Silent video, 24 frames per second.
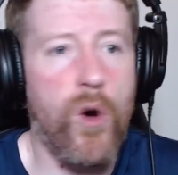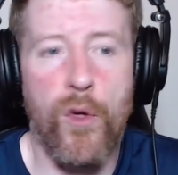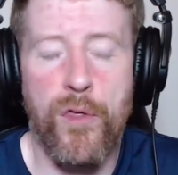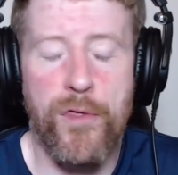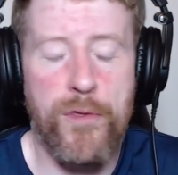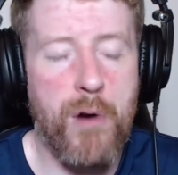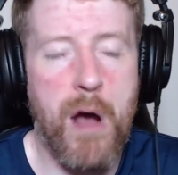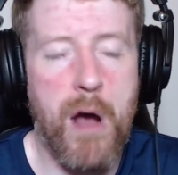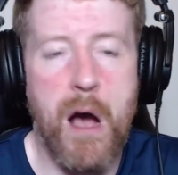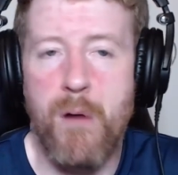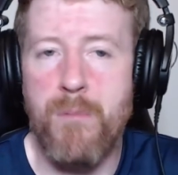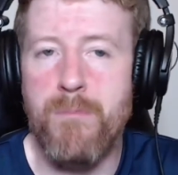go
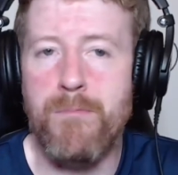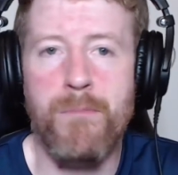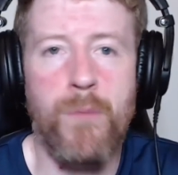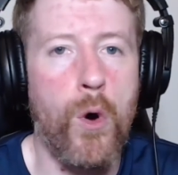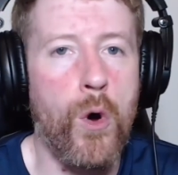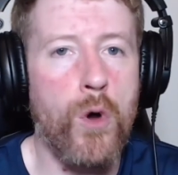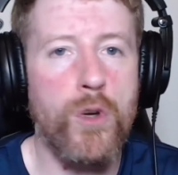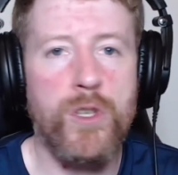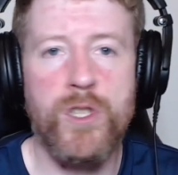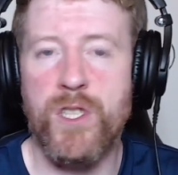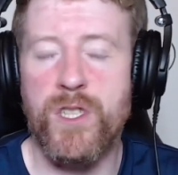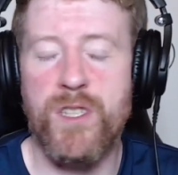throughout
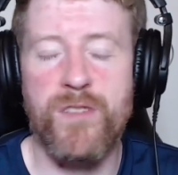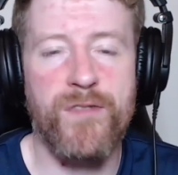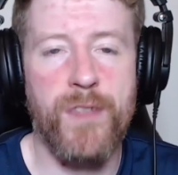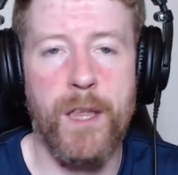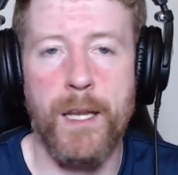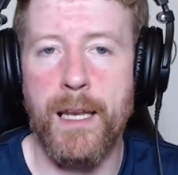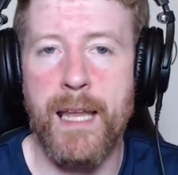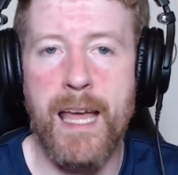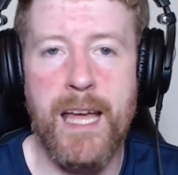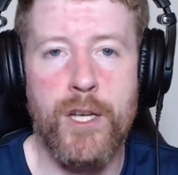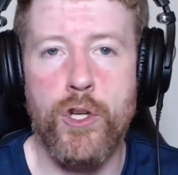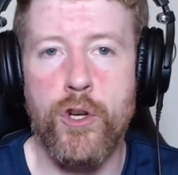most of
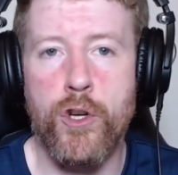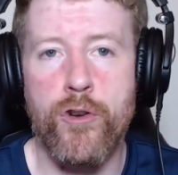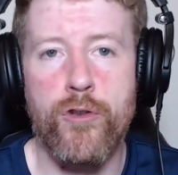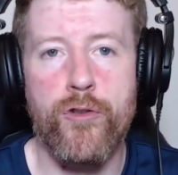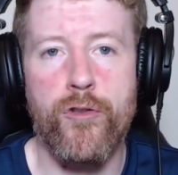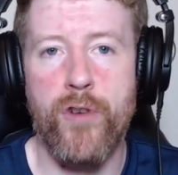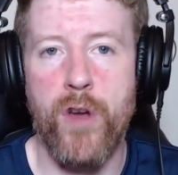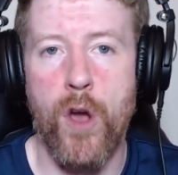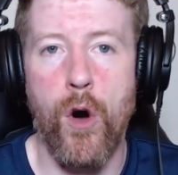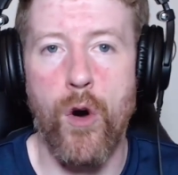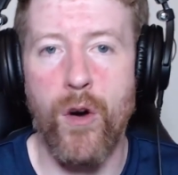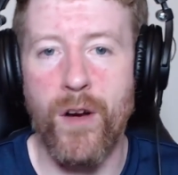the
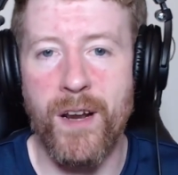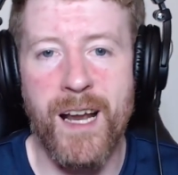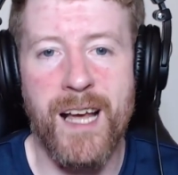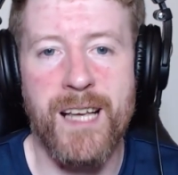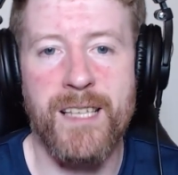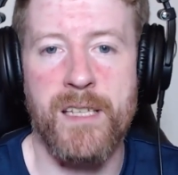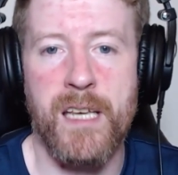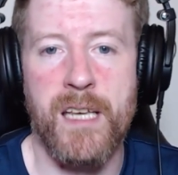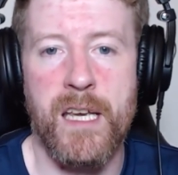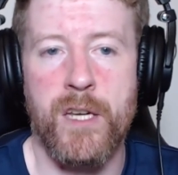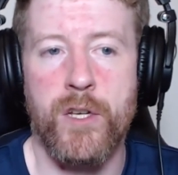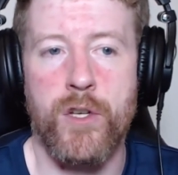legendary
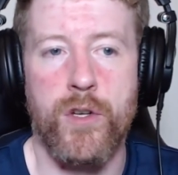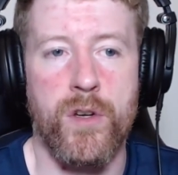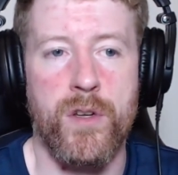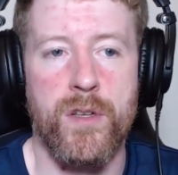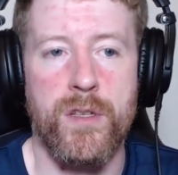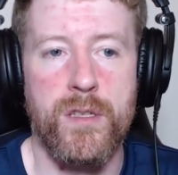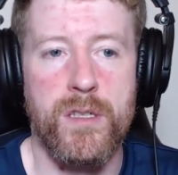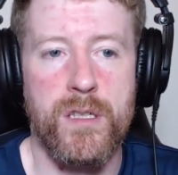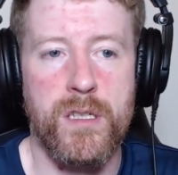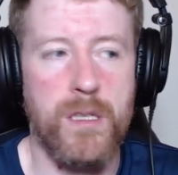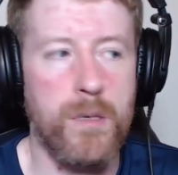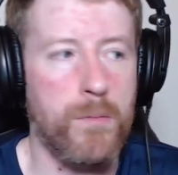
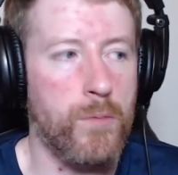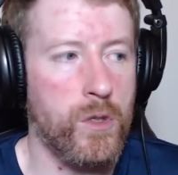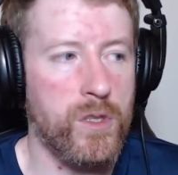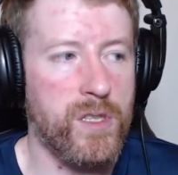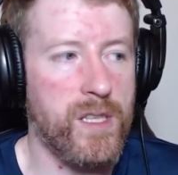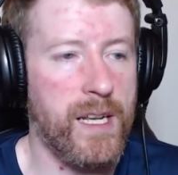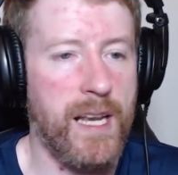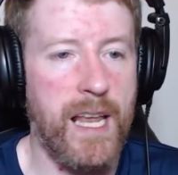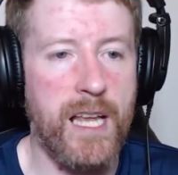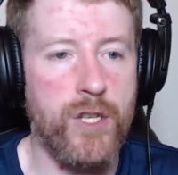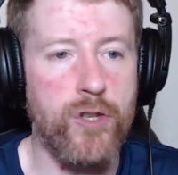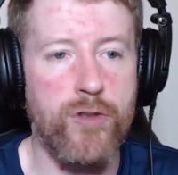organizations, the most
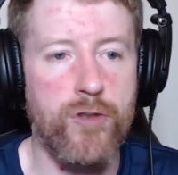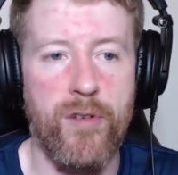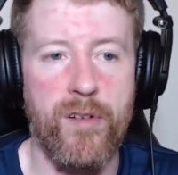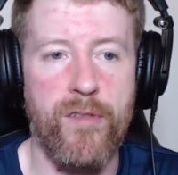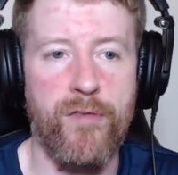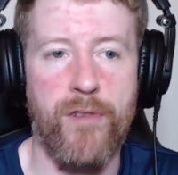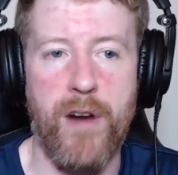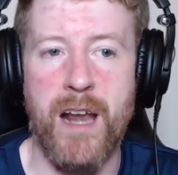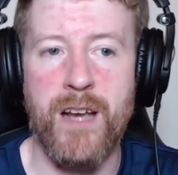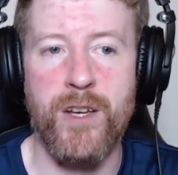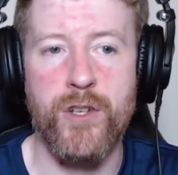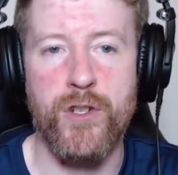of the legendary
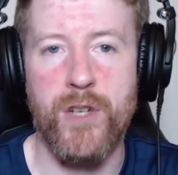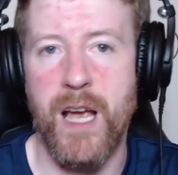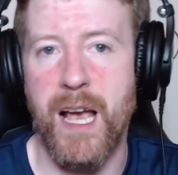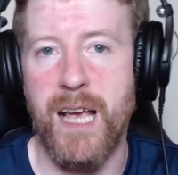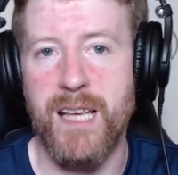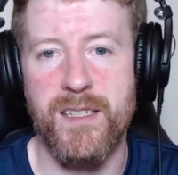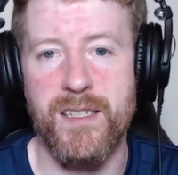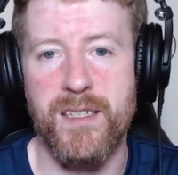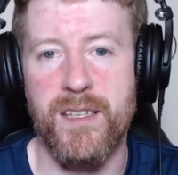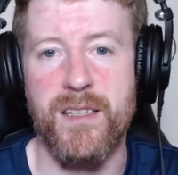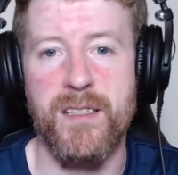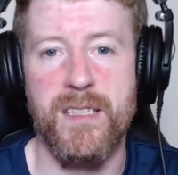
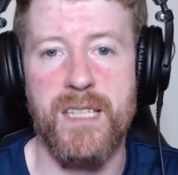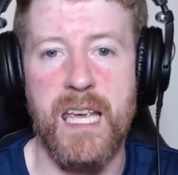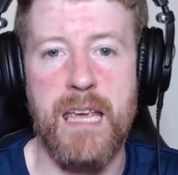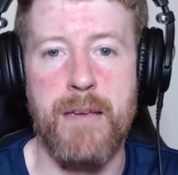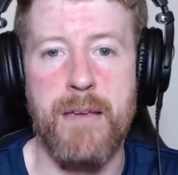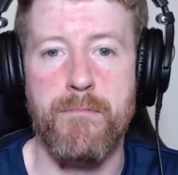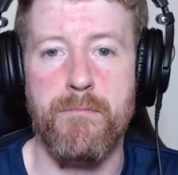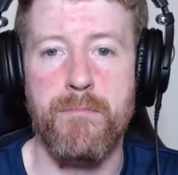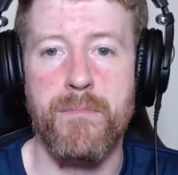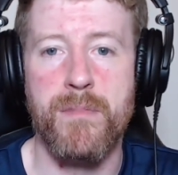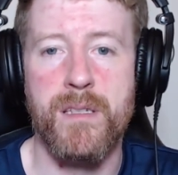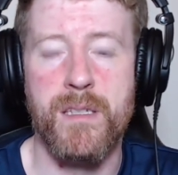franchises and
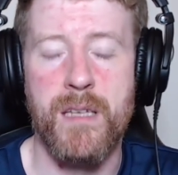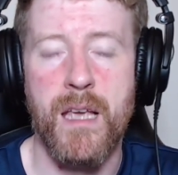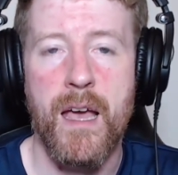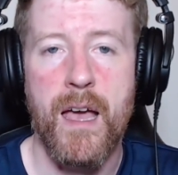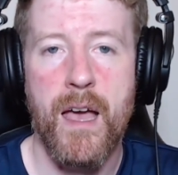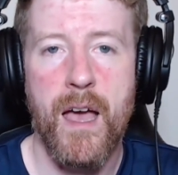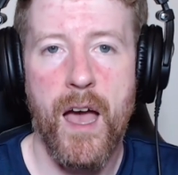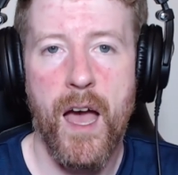teams,